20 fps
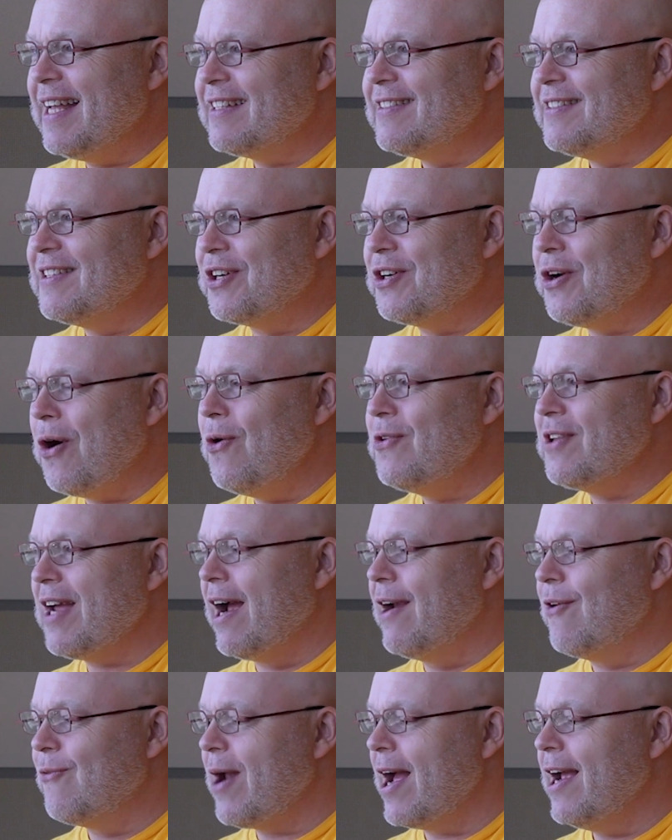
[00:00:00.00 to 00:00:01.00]
that the code
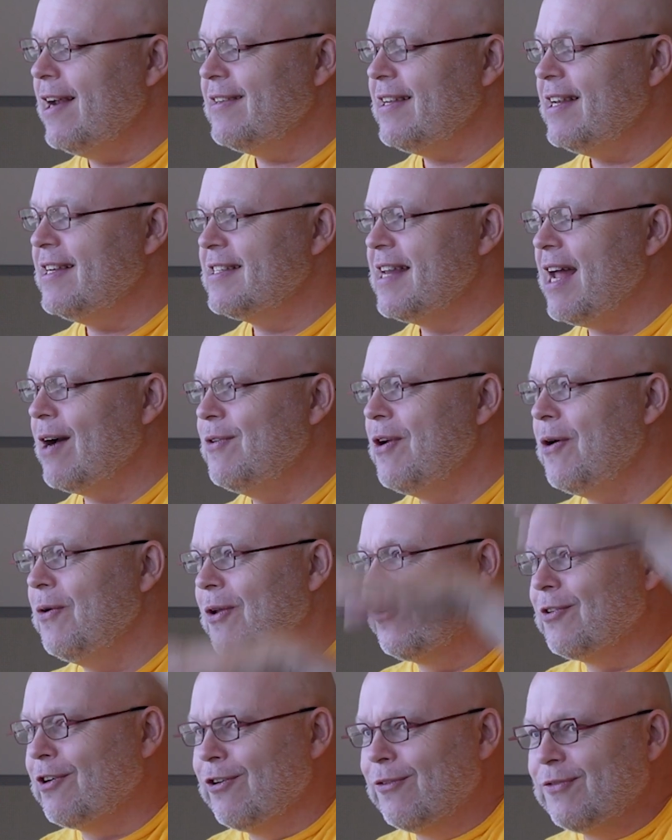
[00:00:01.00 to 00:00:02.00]
I write is now no
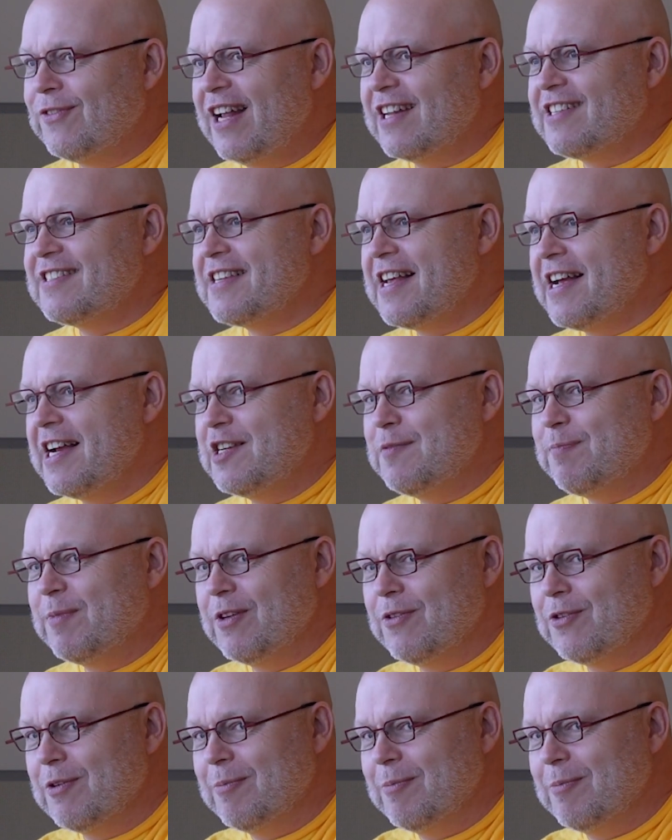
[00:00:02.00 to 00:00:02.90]
longer of that size, but